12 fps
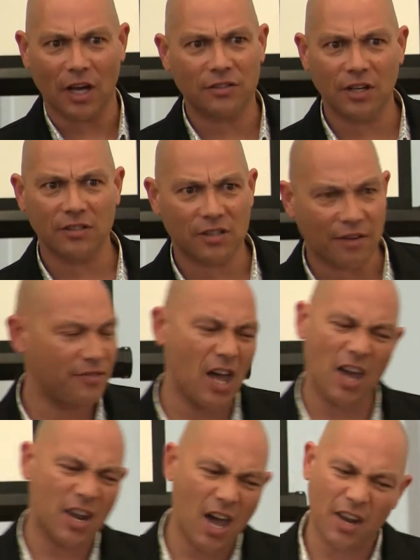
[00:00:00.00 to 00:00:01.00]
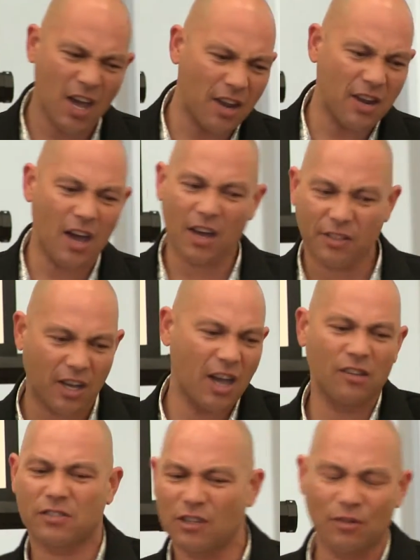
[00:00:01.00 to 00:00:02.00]
touch that stuff. Nah, nah, nah, nah, the
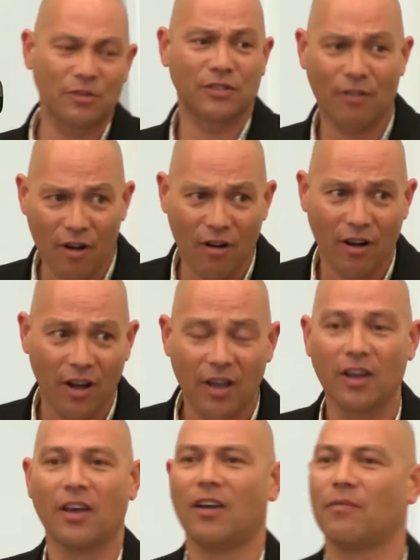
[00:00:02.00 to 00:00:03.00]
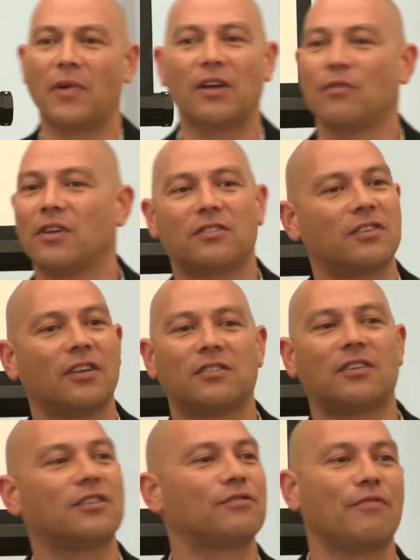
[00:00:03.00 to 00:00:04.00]
counsellor was wrong. I mean, it's,
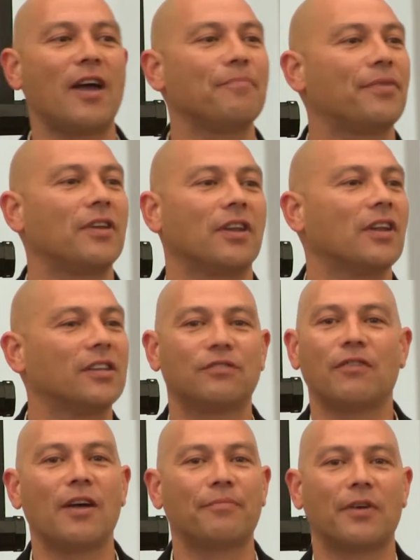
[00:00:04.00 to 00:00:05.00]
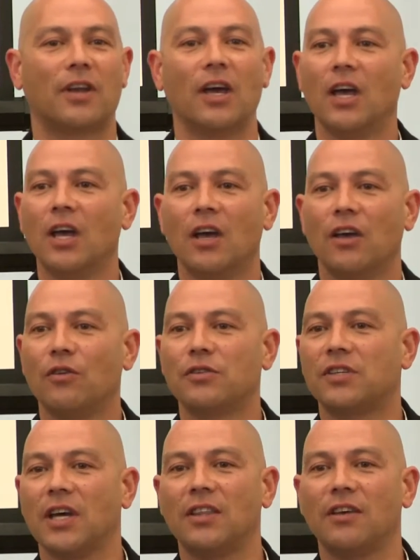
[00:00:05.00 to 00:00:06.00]
it's, it's rampant, it's rampant. You're
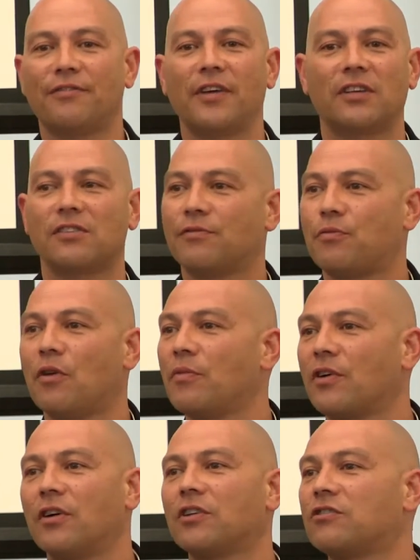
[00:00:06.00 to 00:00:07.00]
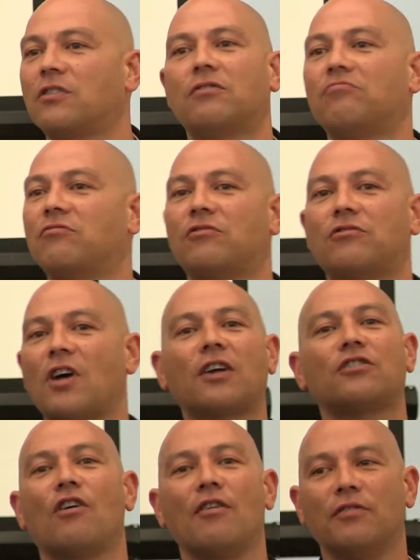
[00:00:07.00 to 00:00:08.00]
seeing the effects of what? We've got
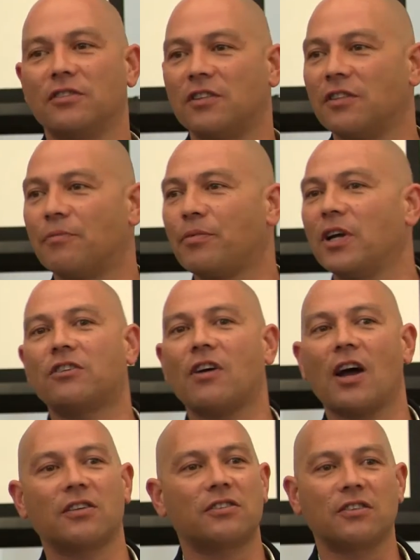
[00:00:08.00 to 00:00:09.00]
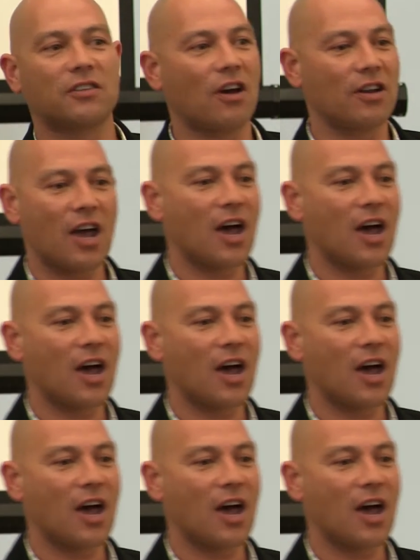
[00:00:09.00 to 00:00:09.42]
truck drivers in the bread trucks just going